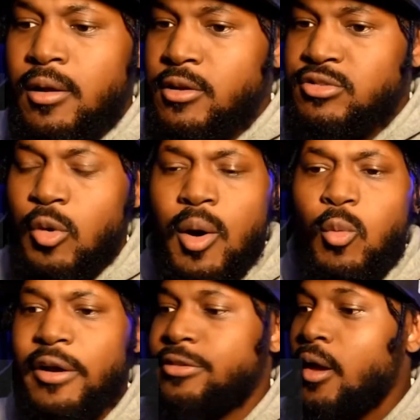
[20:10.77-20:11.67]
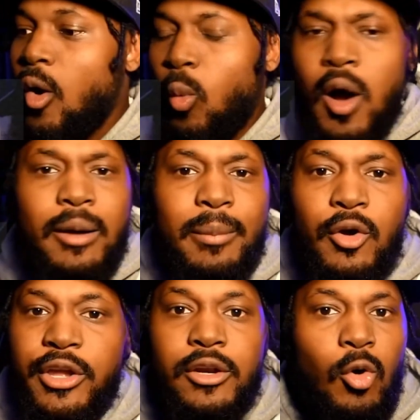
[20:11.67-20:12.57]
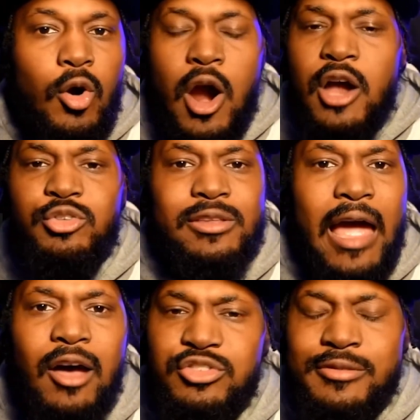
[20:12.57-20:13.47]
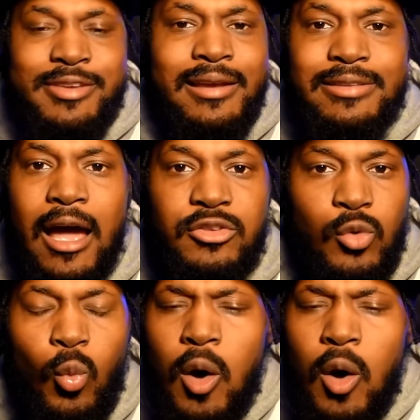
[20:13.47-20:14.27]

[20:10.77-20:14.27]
someone with 1 million or 100,000, 10,000.